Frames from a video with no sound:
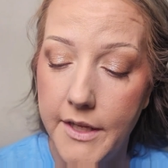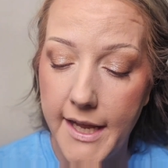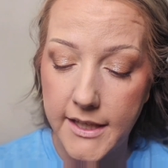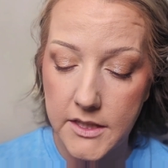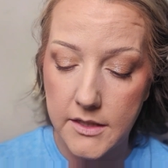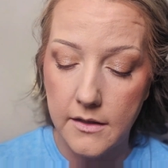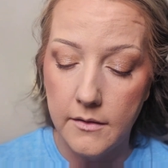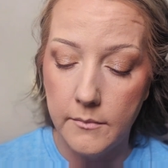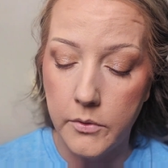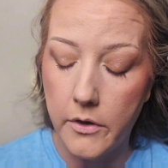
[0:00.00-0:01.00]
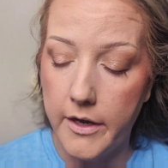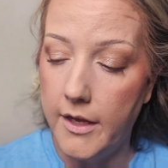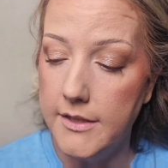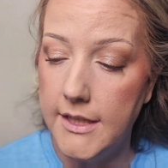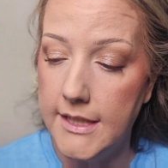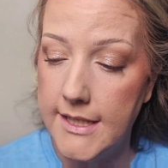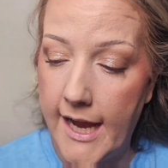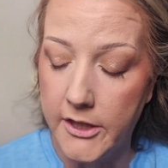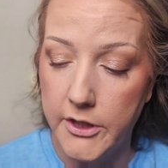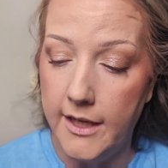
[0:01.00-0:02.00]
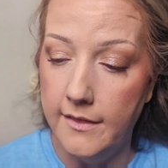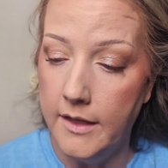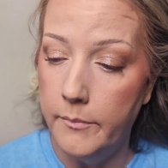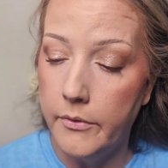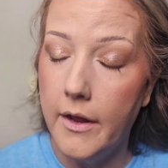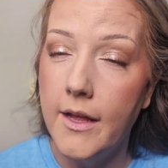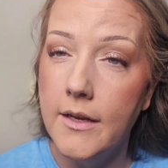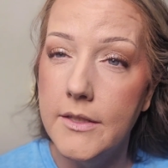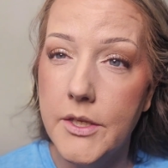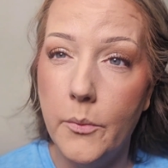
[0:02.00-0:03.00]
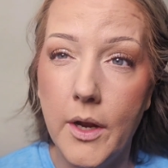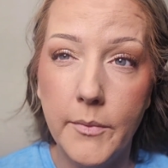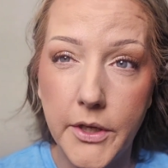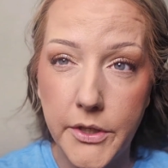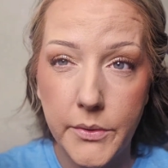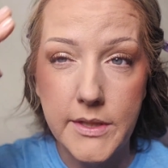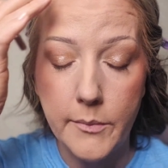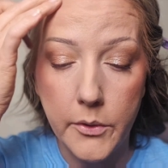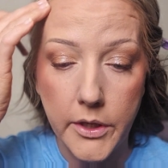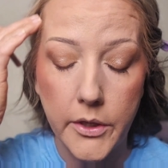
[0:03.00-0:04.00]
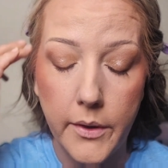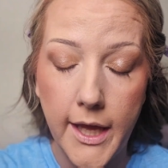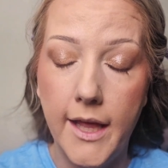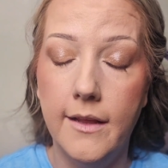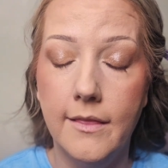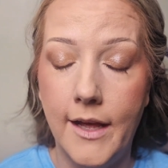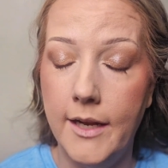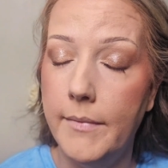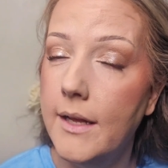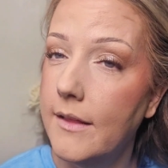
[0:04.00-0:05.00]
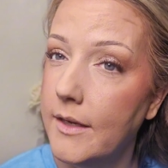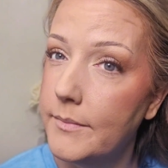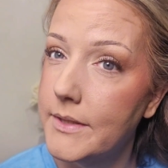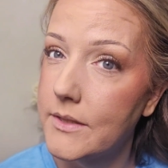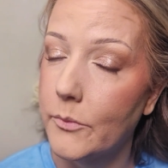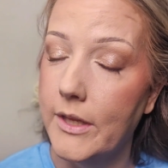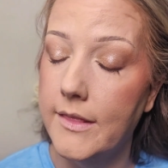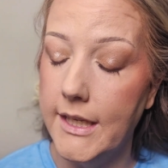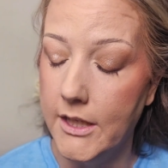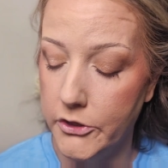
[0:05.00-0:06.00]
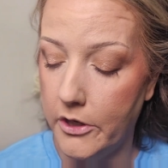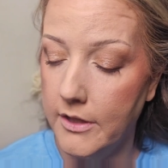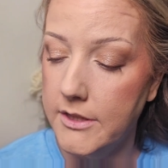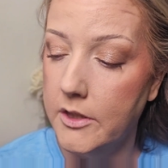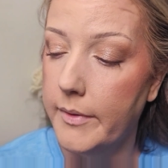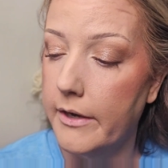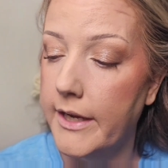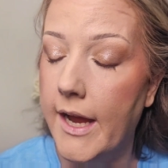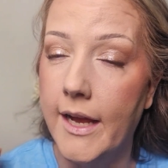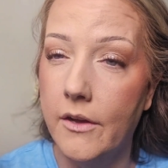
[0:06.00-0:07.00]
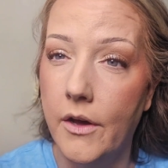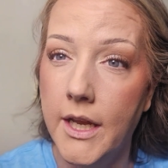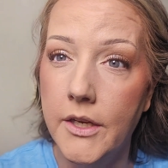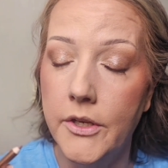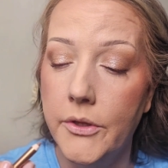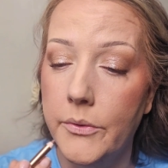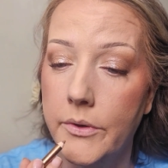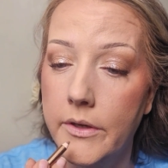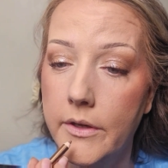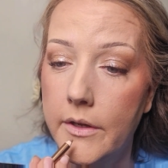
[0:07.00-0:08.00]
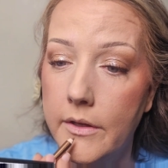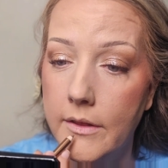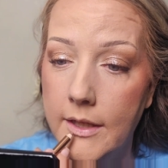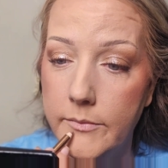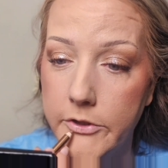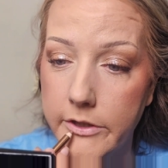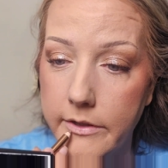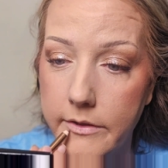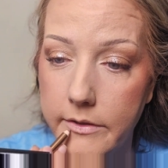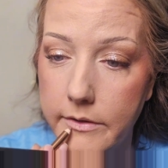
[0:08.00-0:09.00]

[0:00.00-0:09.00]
next product is actually a lip product. So what I'm going to do is I'm going to go ahead and line my lips with the Charlotte Tilbury Iconic Nude Lip Cheat.